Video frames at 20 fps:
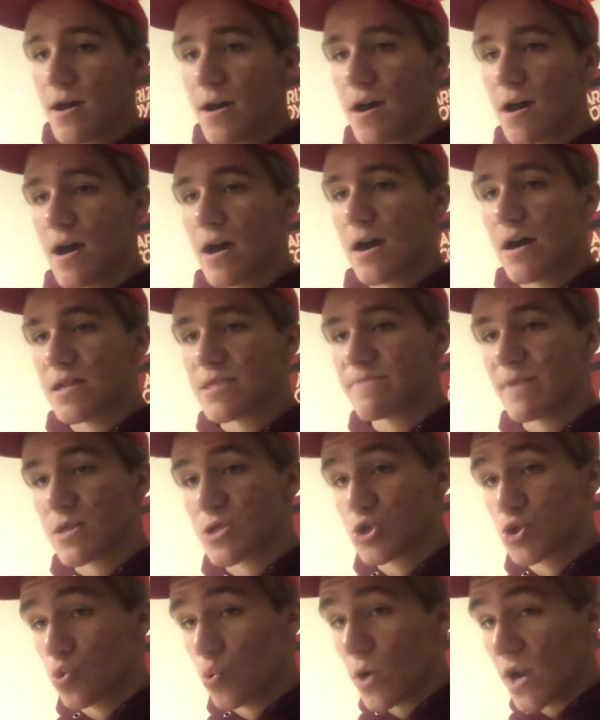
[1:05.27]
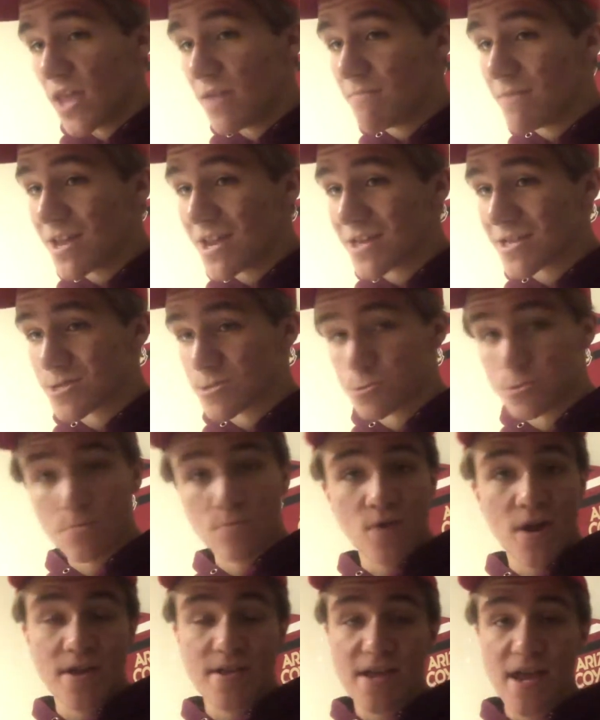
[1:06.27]
It's about 20 minutes
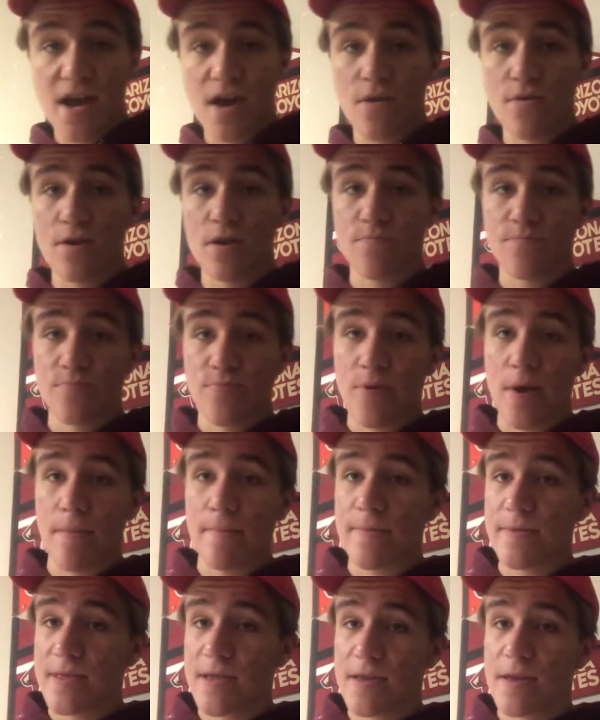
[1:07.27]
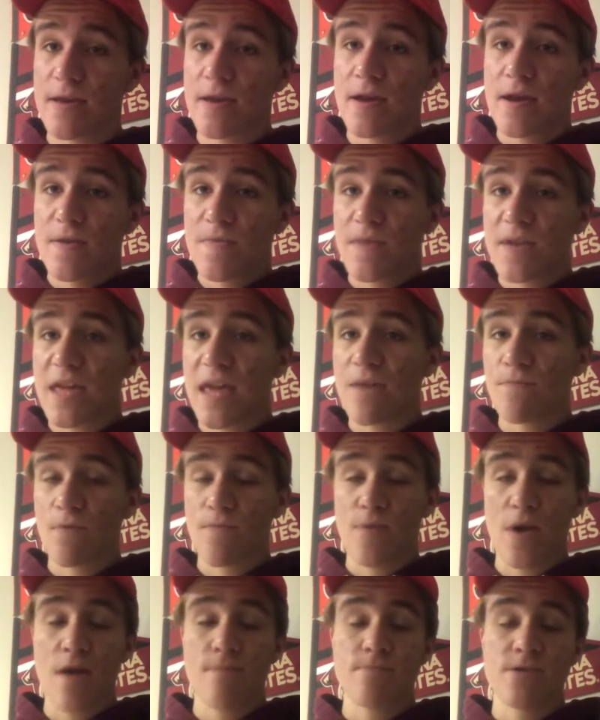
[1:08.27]
from right now. The game
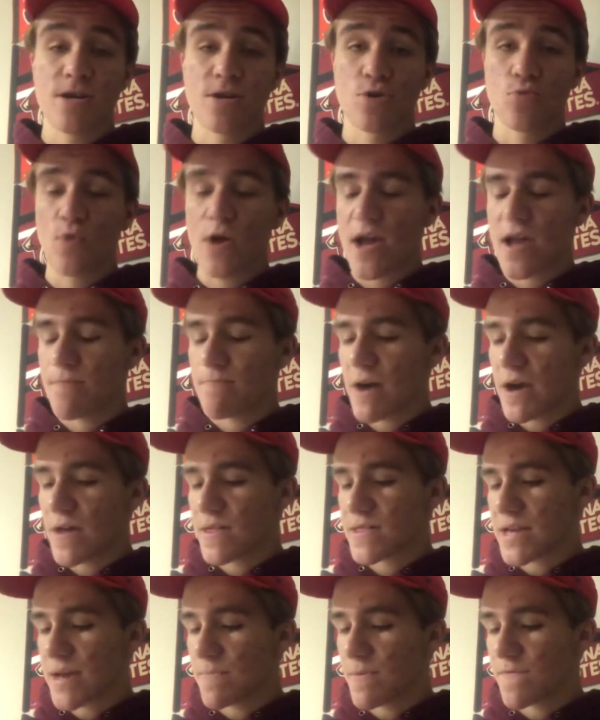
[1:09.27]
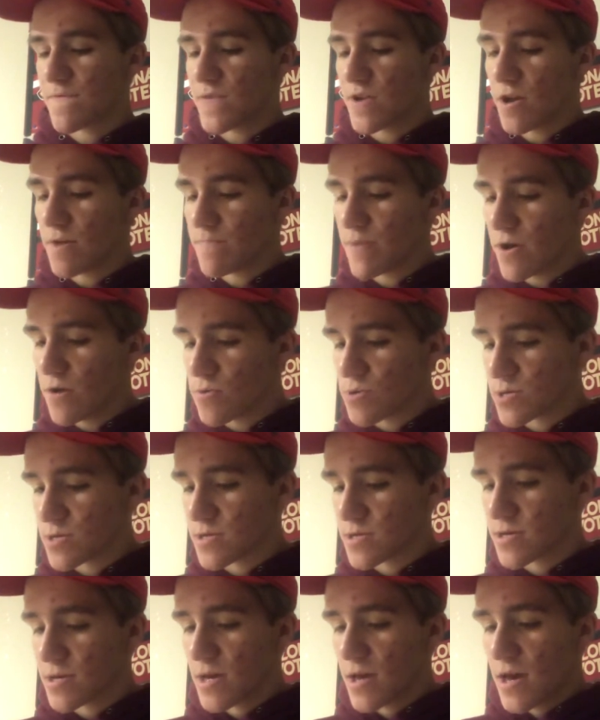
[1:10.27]
will probably be underway by the time this video
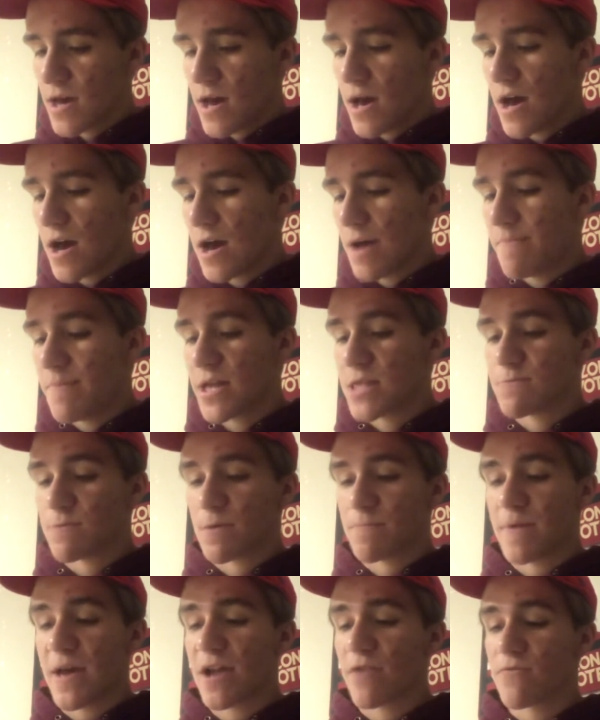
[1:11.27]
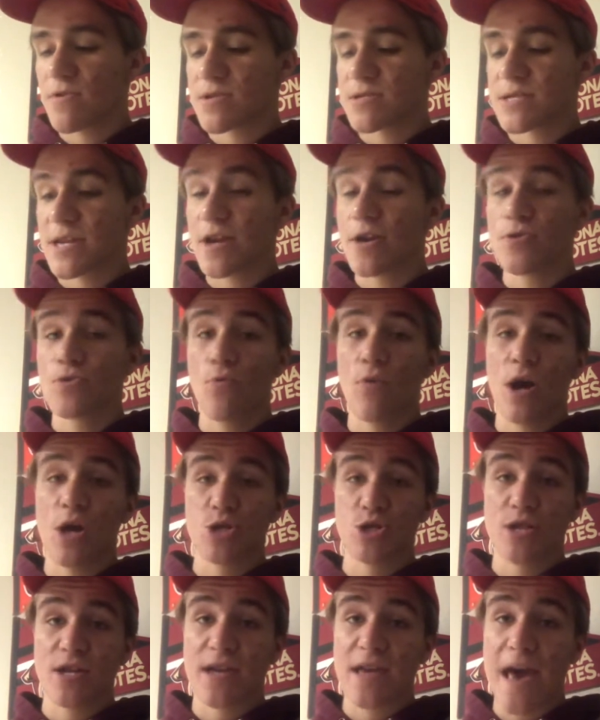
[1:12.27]
posts. Pittsburgh Penguins take on the
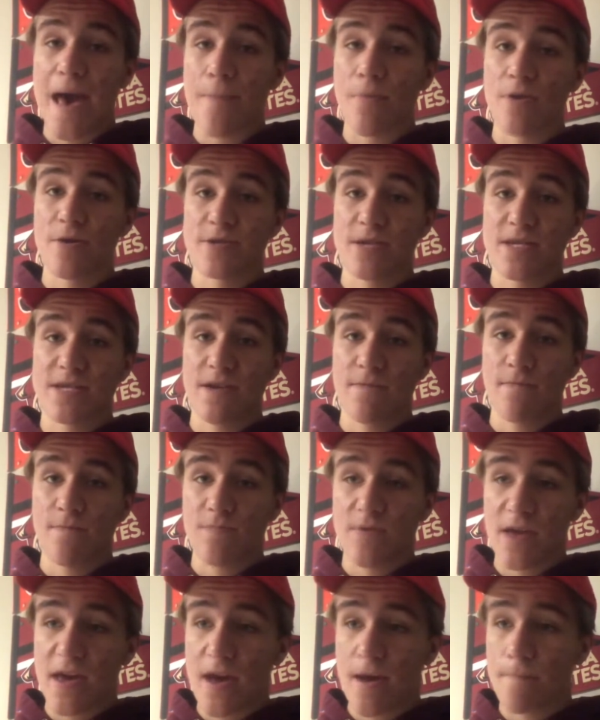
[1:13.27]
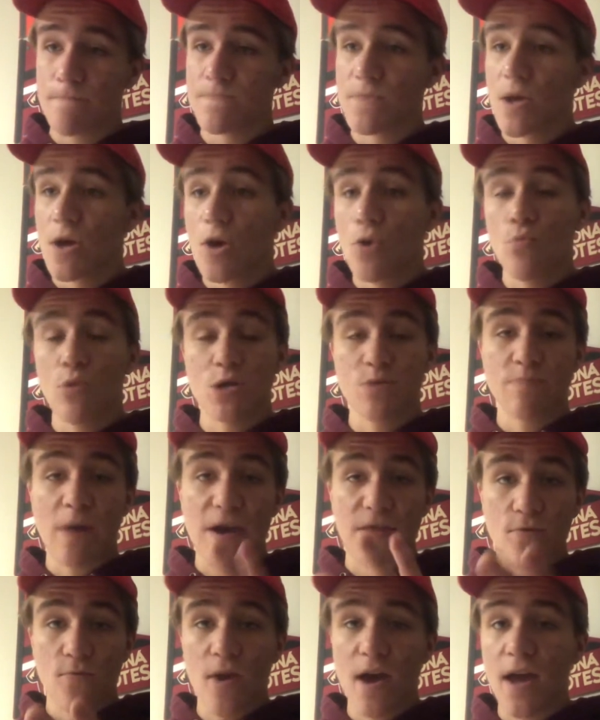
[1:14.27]
Washington Capitals at 7 p.m., which,
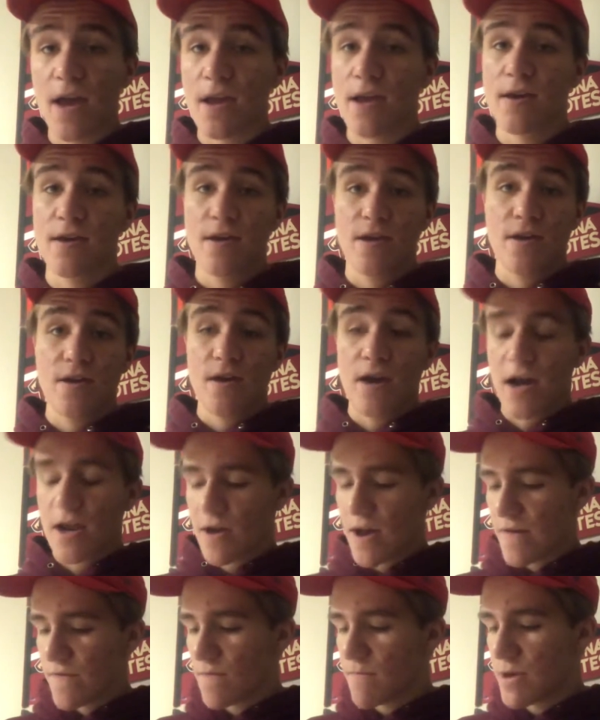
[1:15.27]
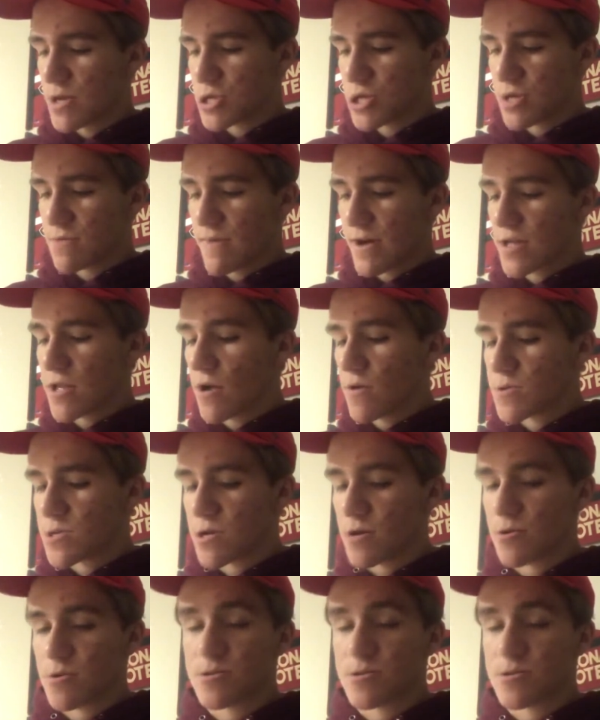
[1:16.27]
by the way, I don't have it mentioned in my notes here.